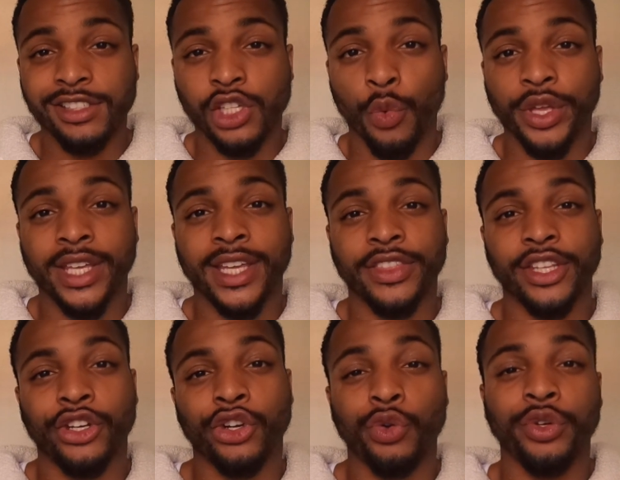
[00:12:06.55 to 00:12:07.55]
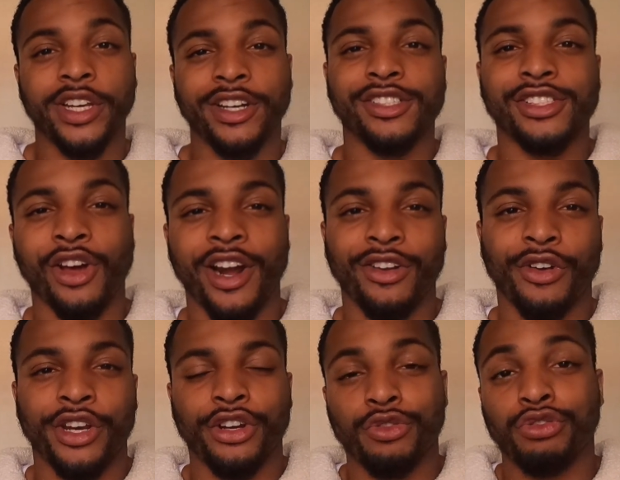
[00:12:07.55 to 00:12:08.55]
so we can get the new year started
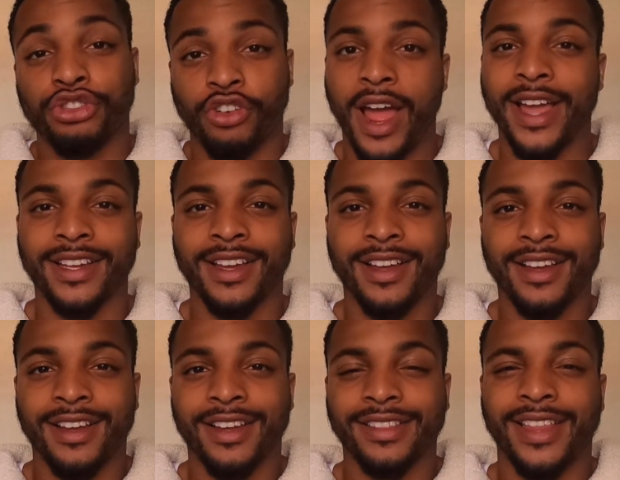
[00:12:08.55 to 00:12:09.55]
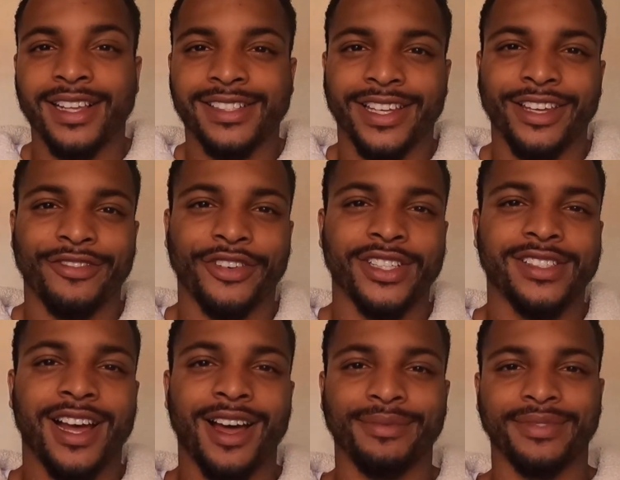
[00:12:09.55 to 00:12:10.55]
on a new track. Thanks again for your
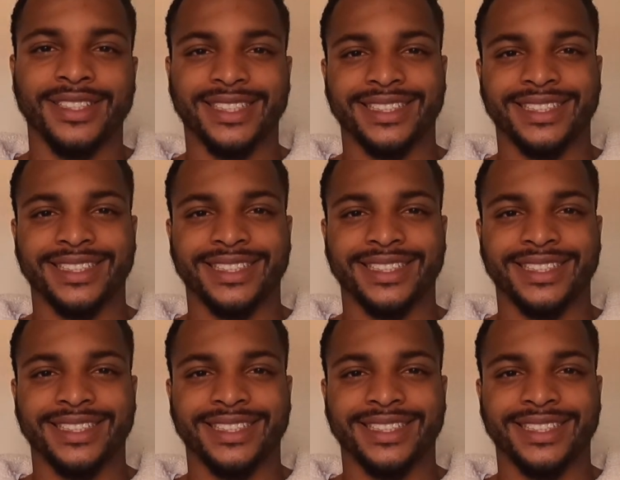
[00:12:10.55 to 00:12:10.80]
time.